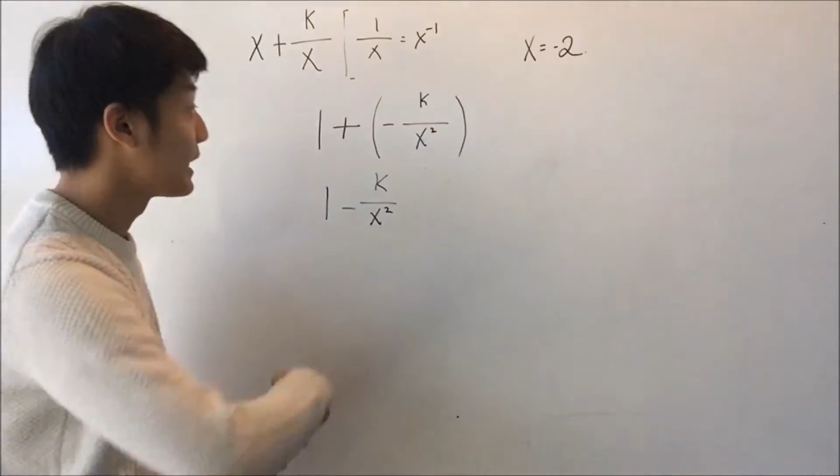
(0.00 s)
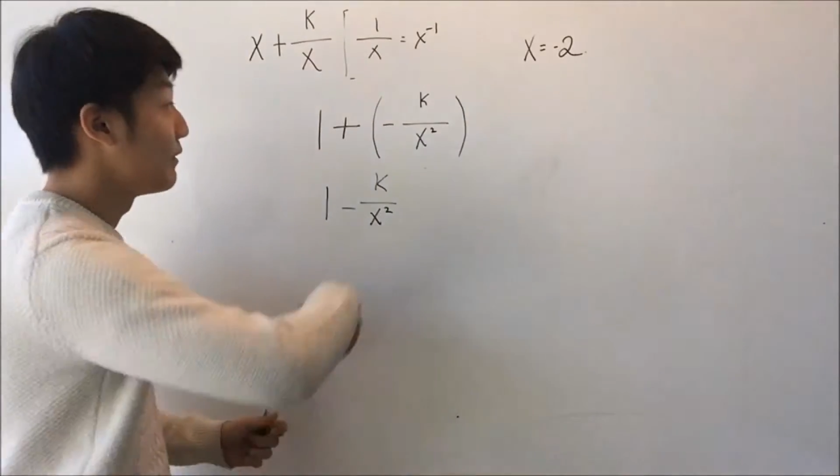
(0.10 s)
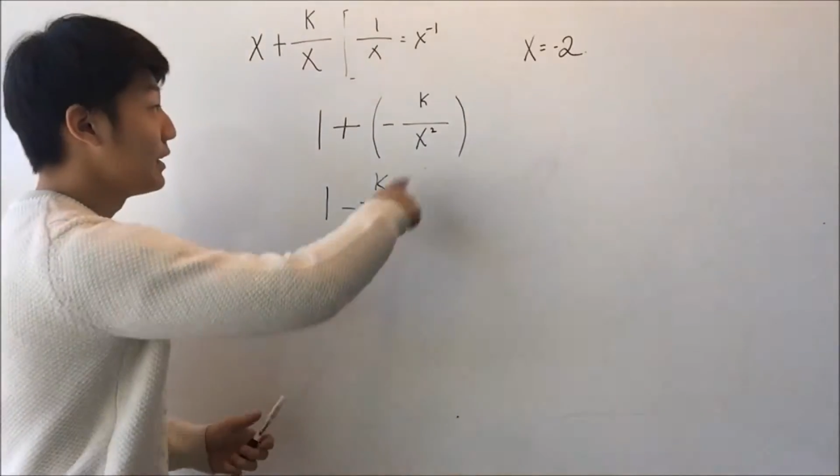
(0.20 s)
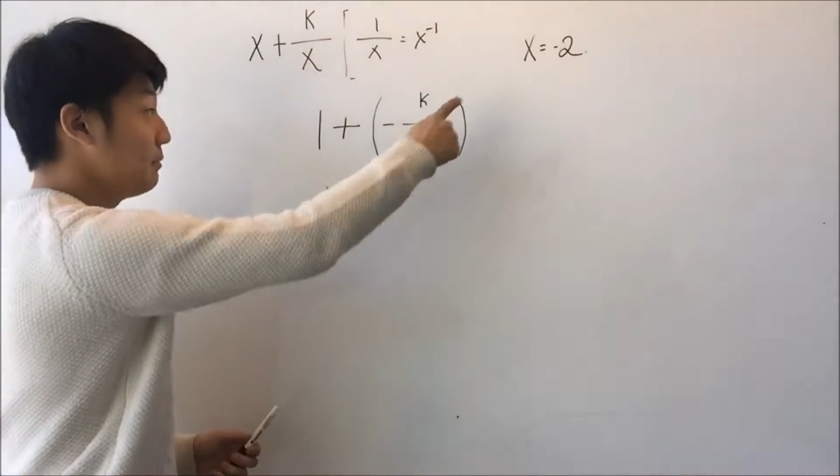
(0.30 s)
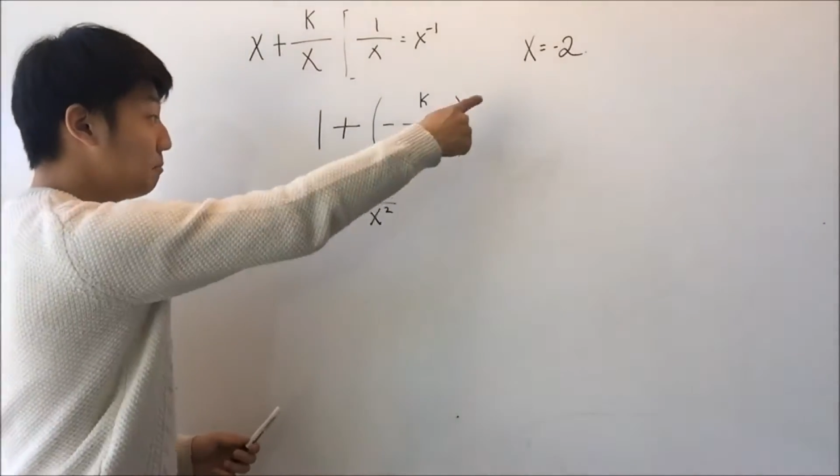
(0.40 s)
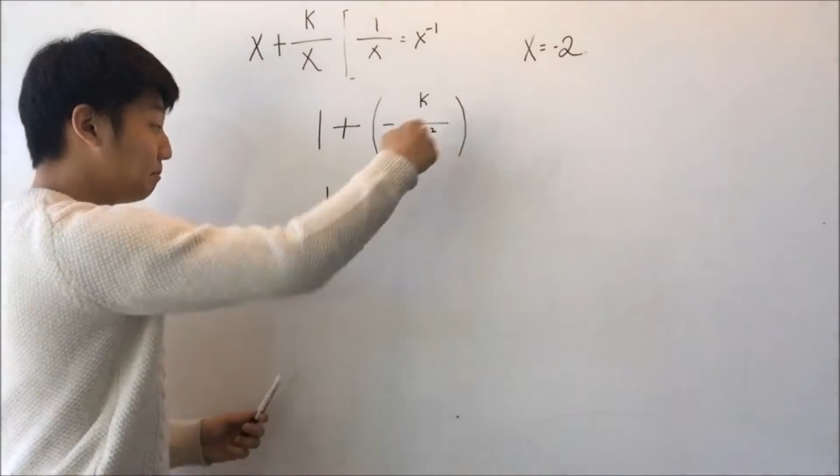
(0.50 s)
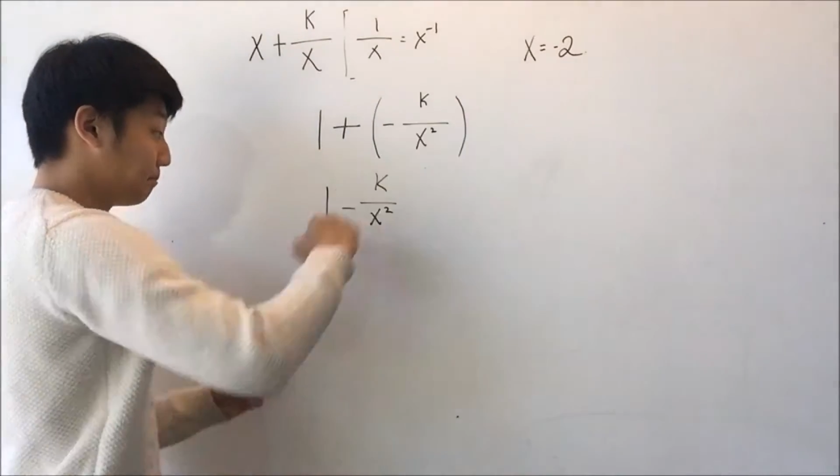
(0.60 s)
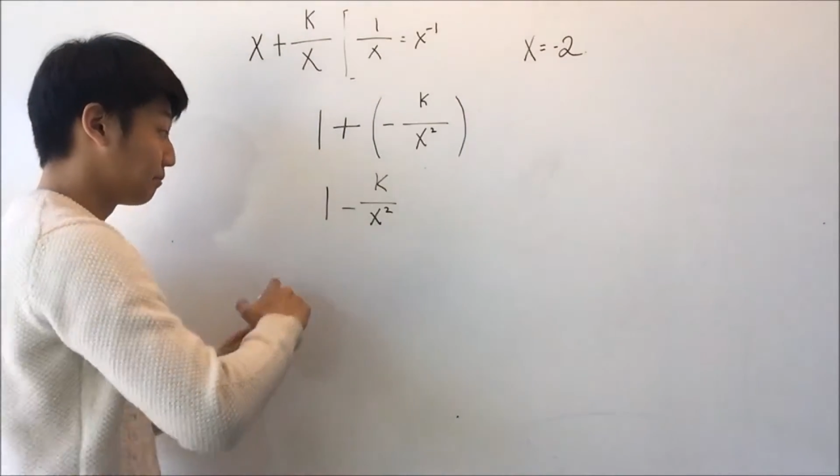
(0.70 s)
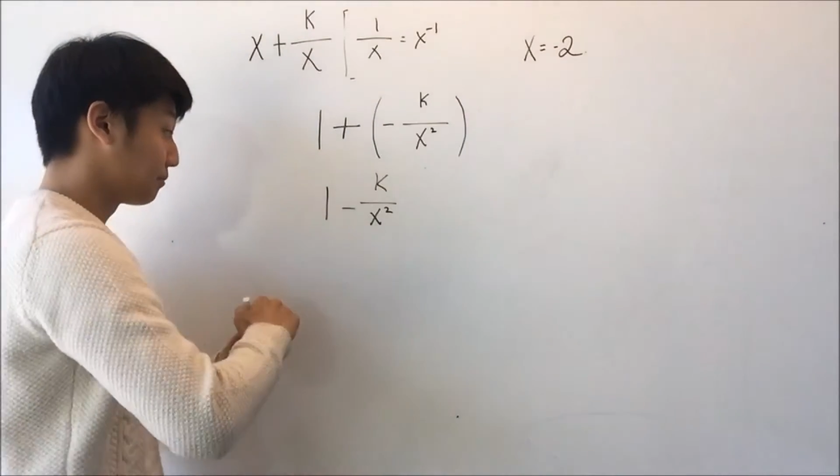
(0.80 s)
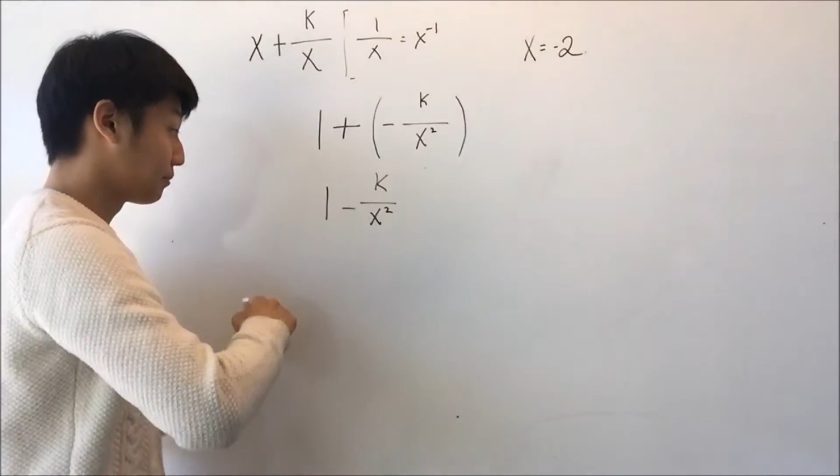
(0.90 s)
is given,
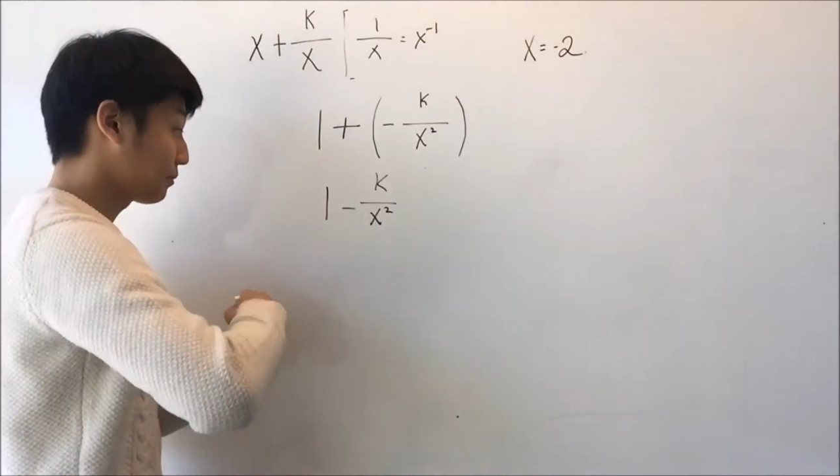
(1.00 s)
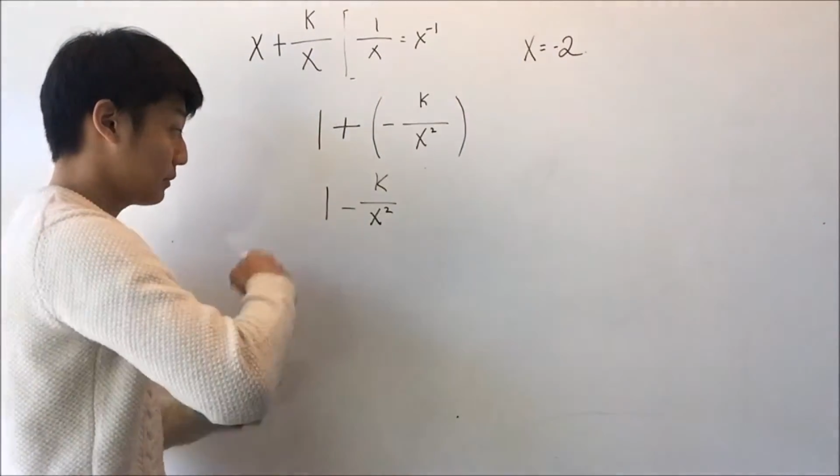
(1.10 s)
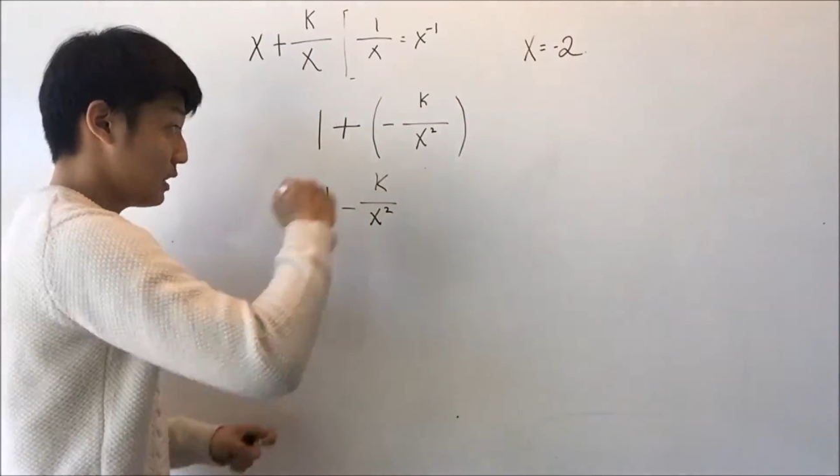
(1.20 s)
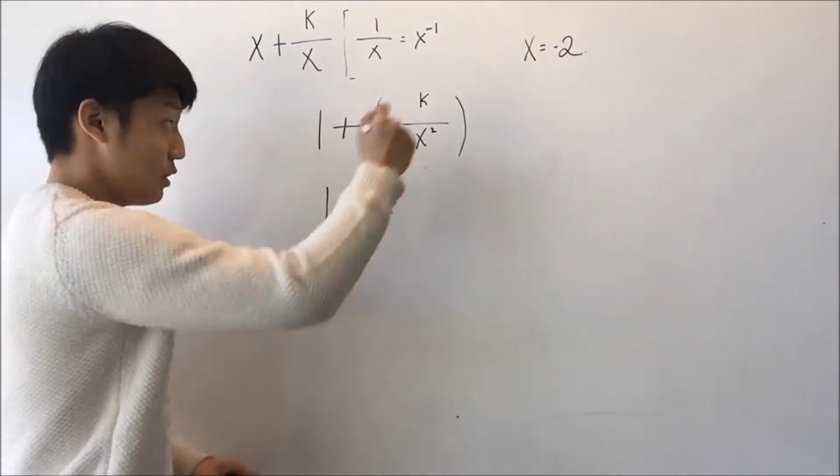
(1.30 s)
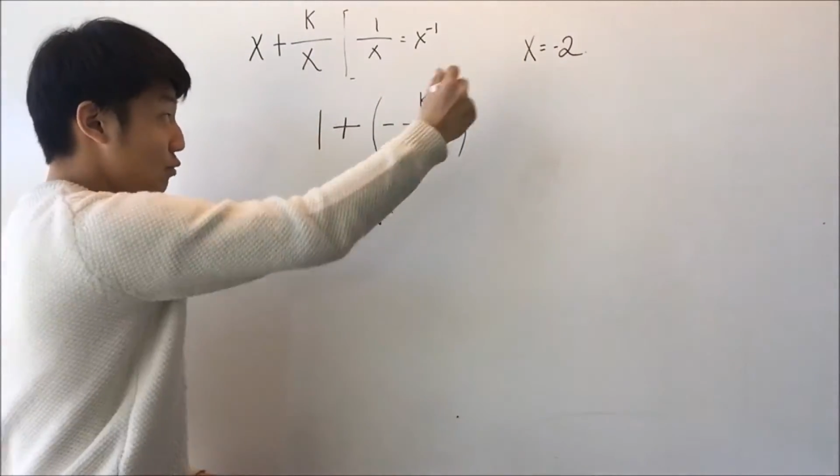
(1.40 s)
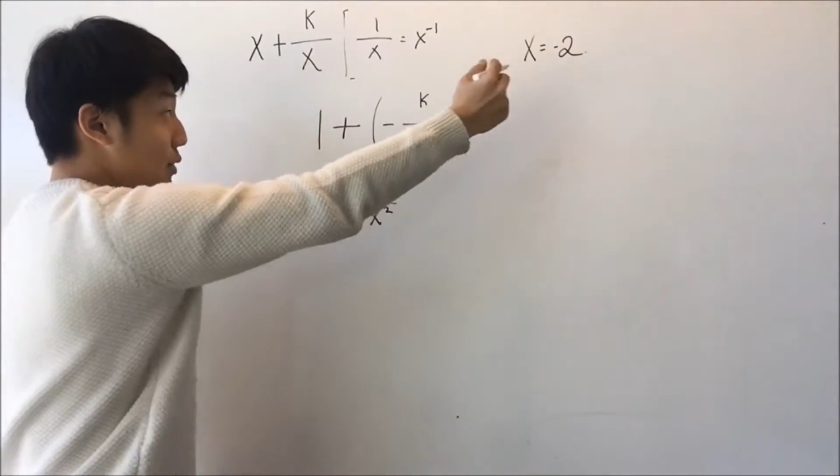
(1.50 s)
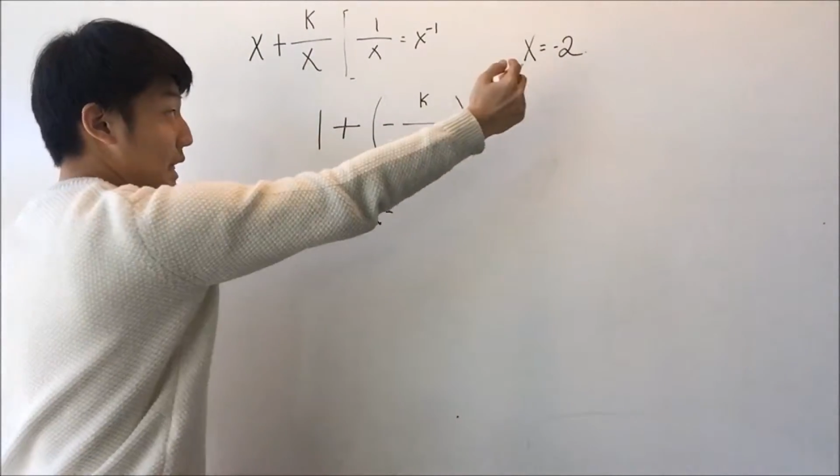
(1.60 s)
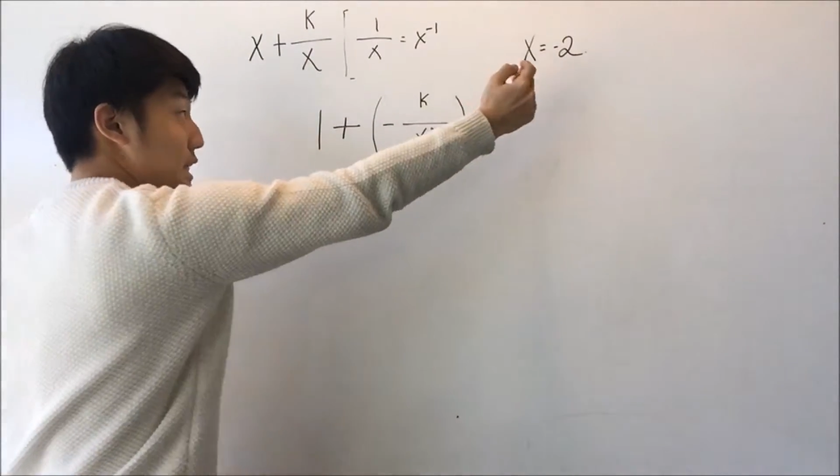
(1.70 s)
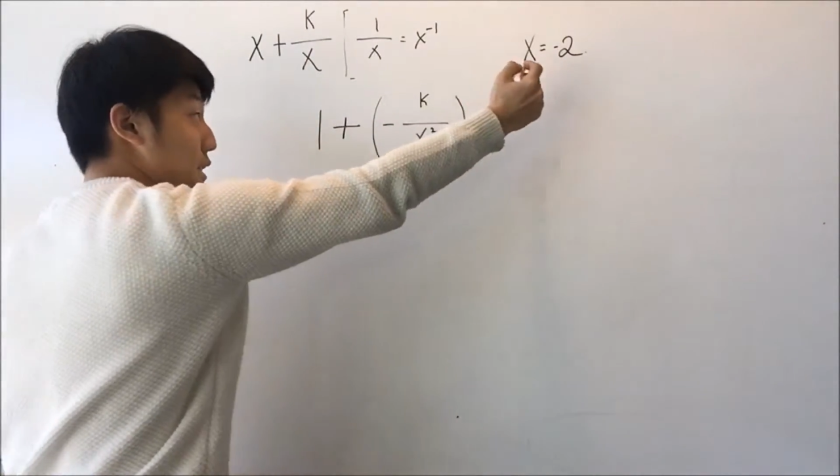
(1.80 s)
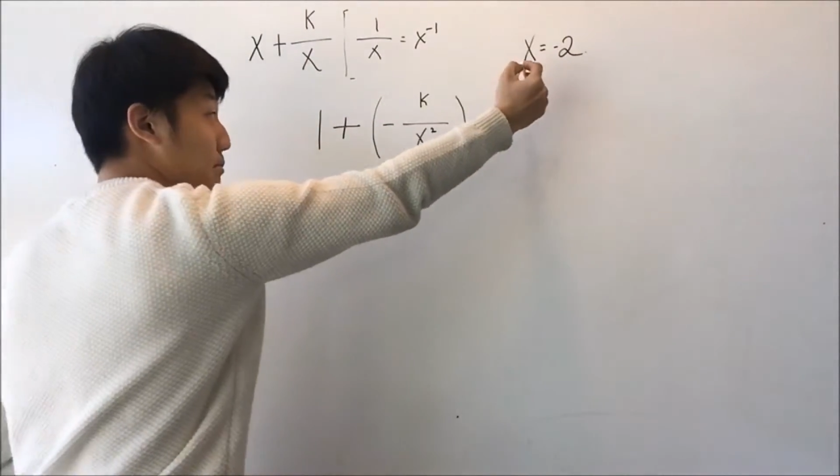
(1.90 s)
we
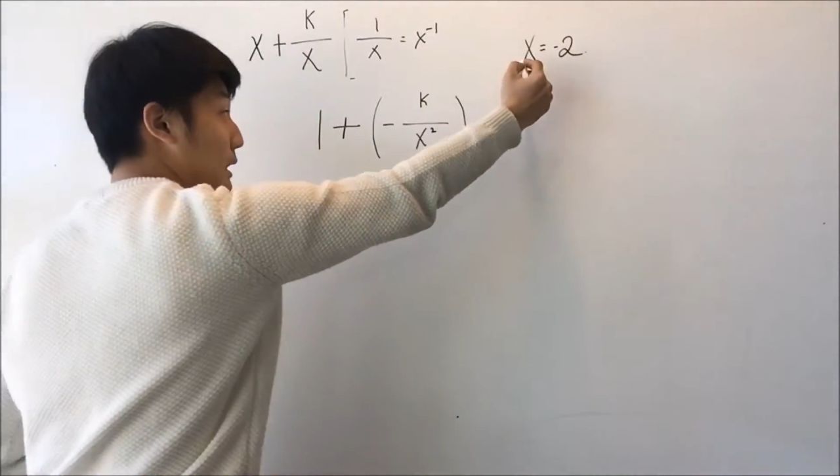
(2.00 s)
can just